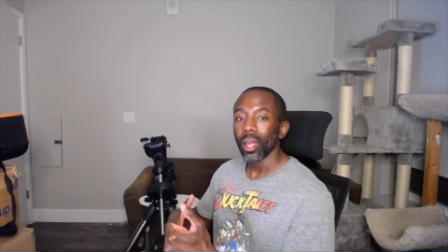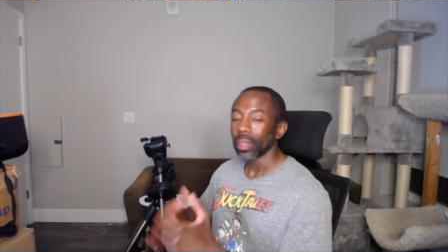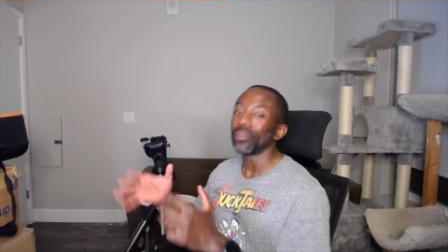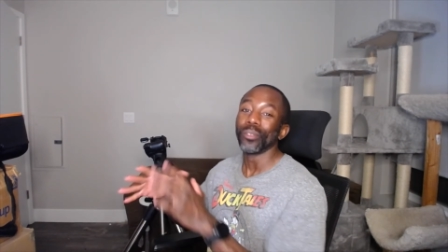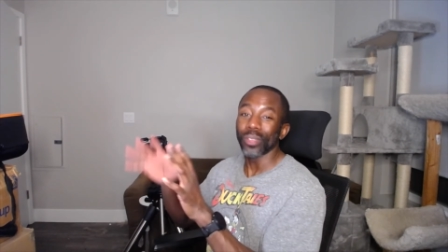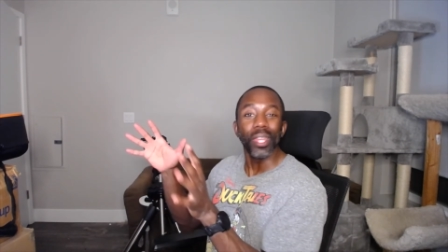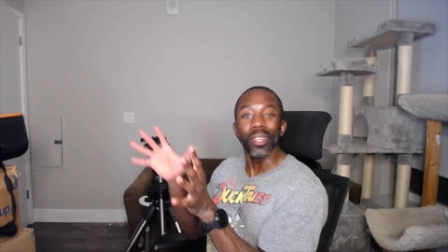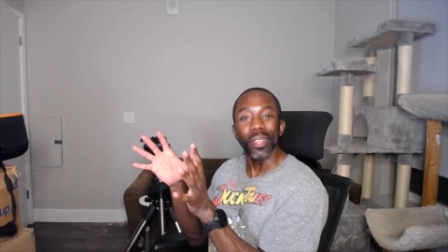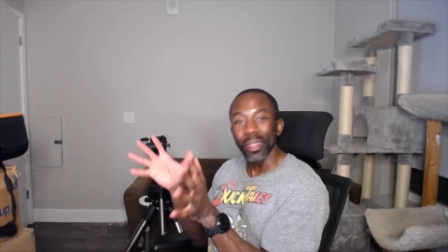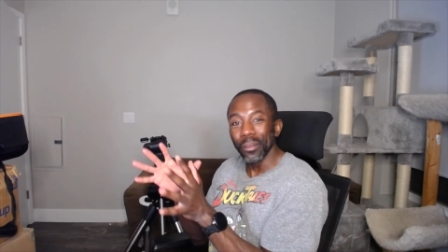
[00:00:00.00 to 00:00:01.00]
You see,
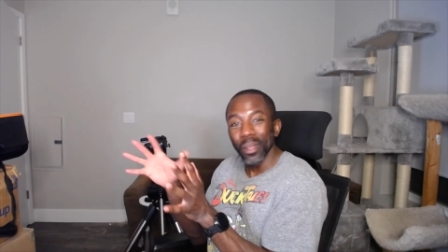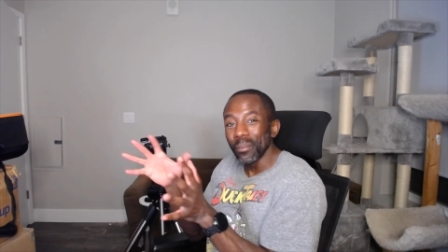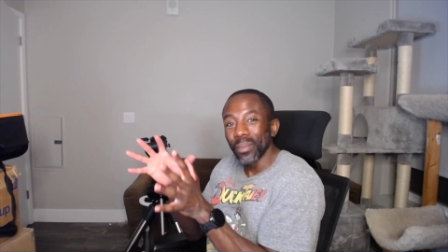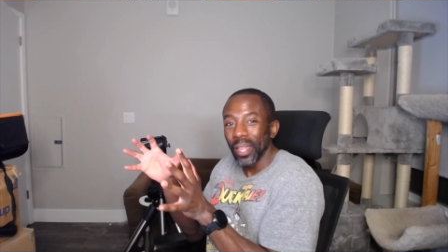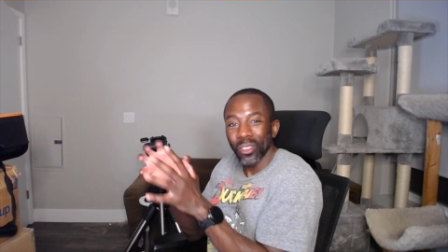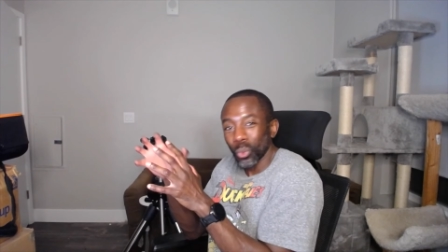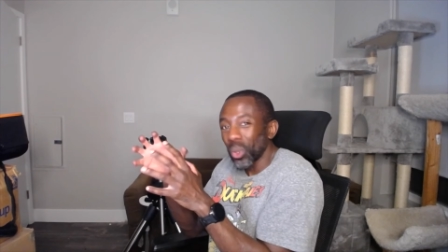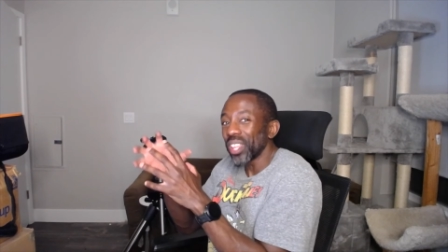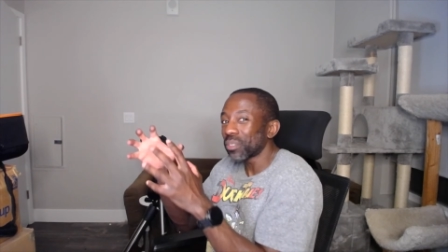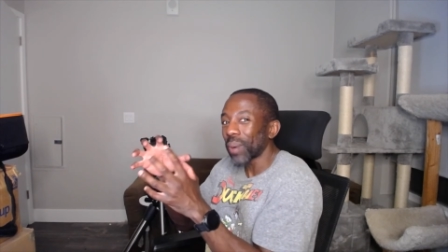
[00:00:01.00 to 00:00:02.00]
the
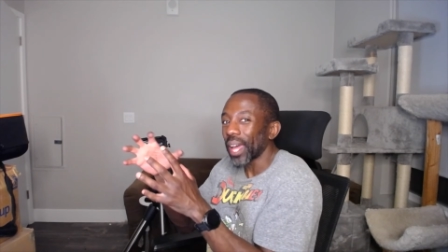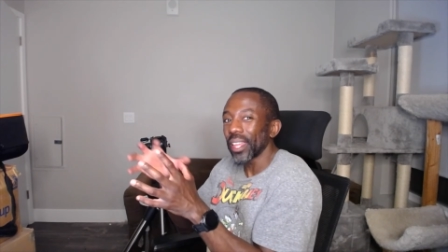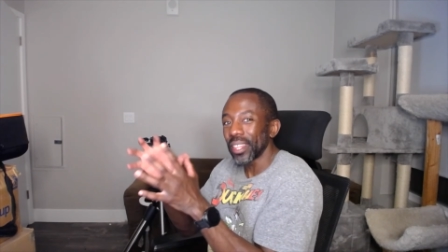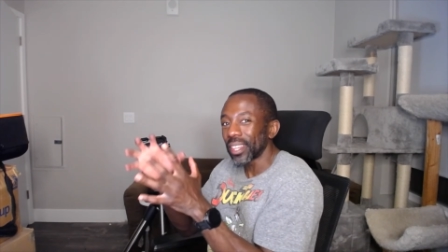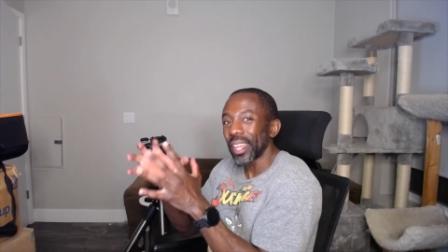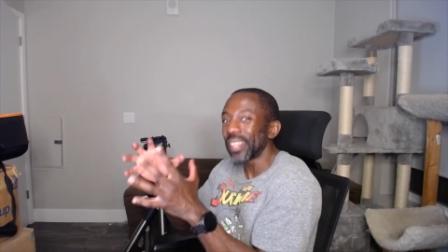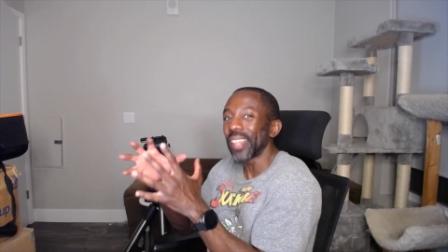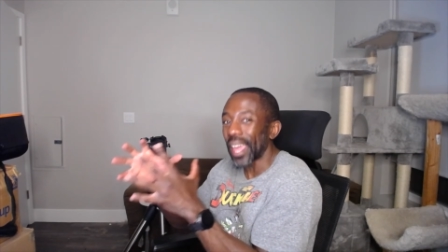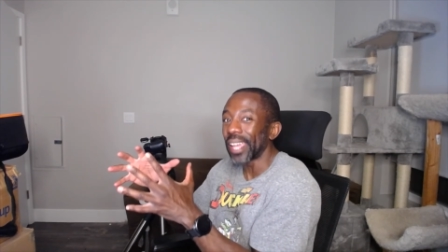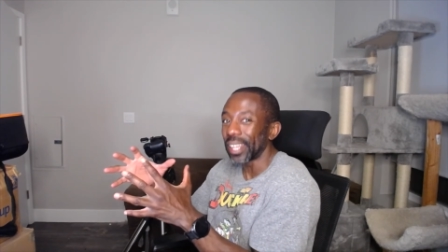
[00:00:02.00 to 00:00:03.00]
sweet spot is
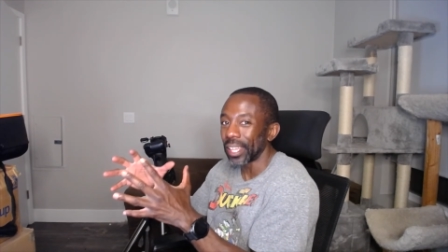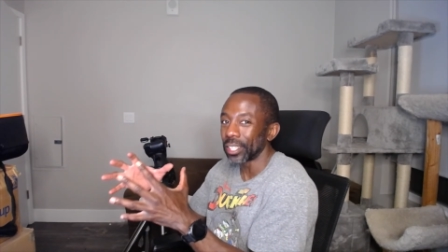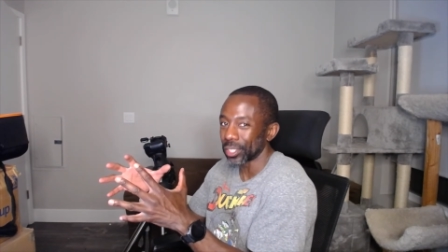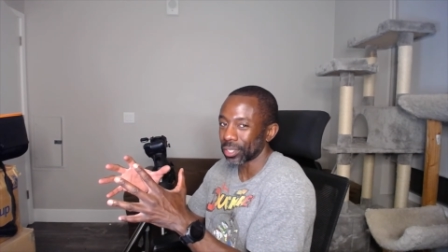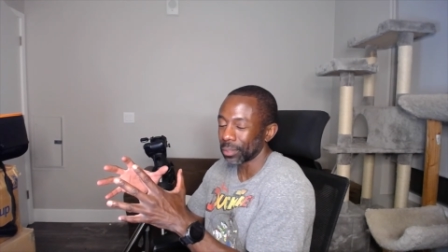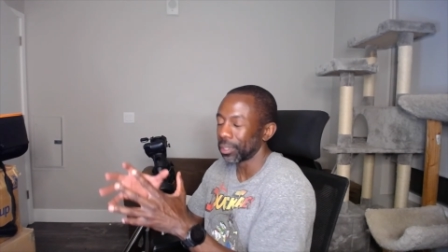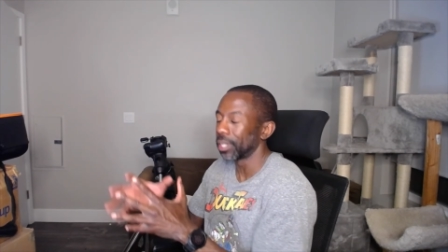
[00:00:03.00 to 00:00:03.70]
8 inches to me.